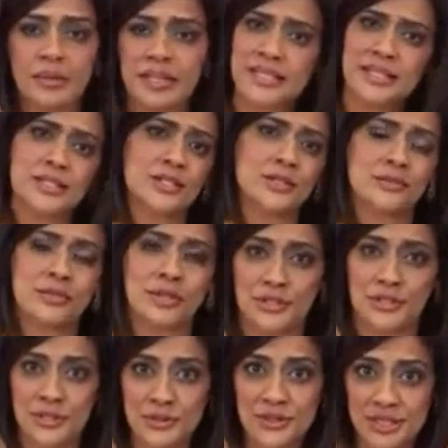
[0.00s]
please do
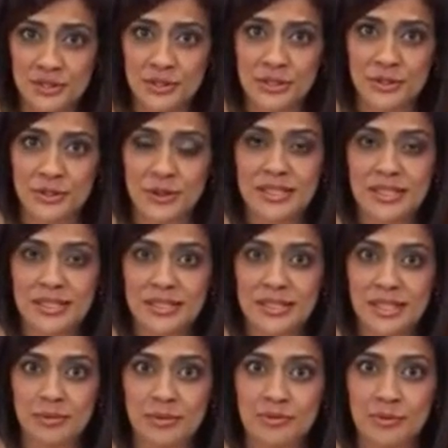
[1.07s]
not use citrus oils the
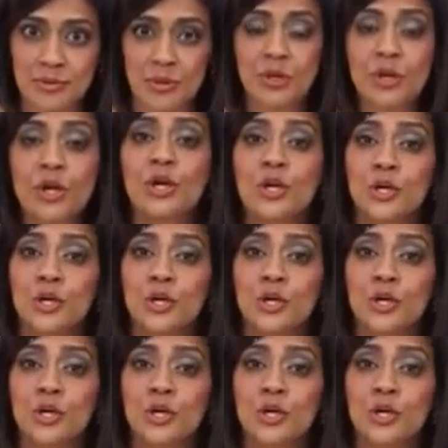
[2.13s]
day before.